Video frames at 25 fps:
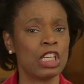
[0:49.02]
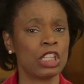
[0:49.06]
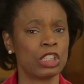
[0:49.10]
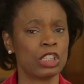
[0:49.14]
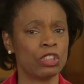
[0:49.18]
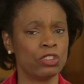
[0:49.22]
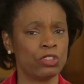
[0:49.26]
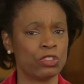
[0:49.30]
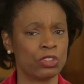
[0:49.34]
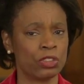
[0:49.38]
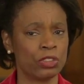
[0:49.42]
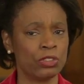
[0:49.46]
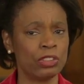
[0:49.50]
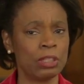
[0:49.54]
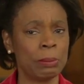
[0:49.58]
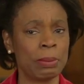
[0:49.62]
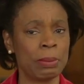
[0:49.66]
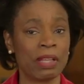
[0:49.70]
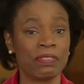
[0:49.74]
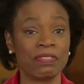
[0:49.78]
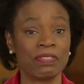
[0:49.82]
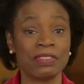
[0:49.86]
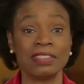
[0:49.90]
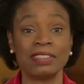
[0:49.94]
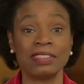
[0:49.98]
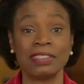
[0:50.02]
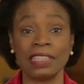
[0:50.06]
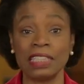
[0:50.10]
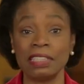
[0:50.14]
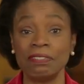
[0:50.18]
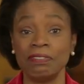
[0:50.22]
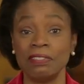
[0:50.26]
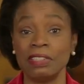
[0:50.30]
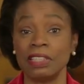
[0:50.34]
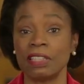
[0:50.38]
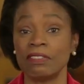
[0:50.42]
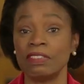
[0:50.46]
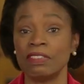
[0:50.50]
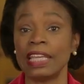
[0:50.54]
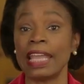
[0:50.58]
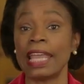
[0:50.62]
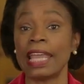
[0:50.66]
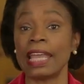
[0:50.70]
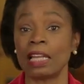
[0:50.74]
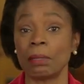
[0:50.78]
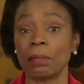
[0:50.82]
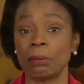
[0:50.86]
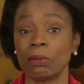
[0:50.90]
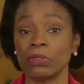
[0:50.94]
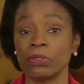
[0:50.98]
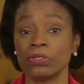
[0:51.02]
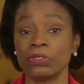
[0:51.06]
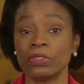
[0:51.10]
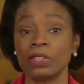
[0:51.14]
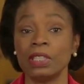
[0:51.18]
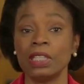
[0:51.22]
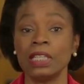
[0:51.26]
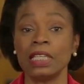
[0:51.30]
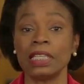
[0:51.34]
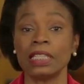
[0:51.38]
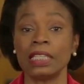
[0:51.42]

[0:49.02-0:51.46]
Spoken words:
Concerned about the safety of the animals,